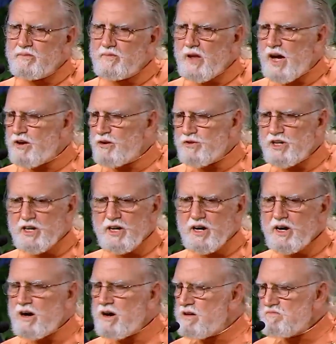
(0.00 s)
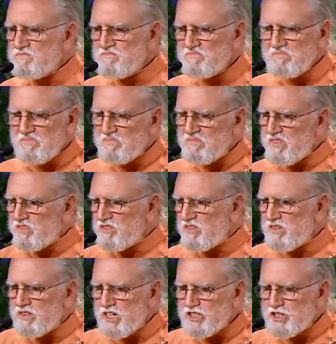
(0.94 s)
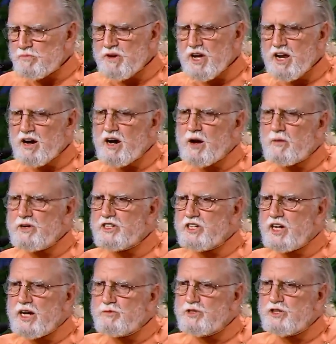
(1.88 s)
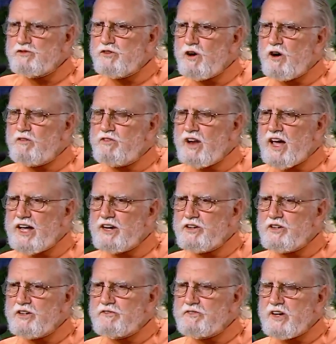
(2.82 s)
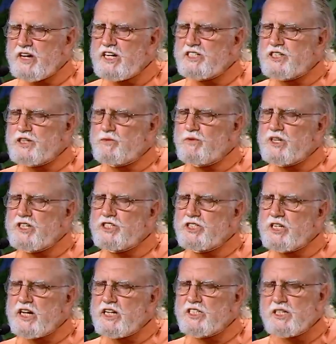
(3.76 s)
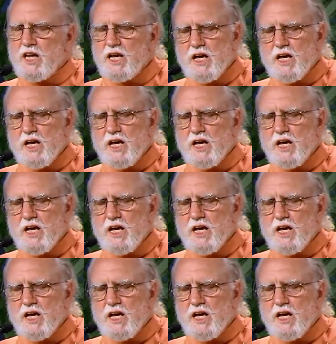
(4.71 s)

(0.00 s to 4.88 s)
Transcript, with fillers: I don't care. Doesn't matter how many times you fall flat on your face in one sense.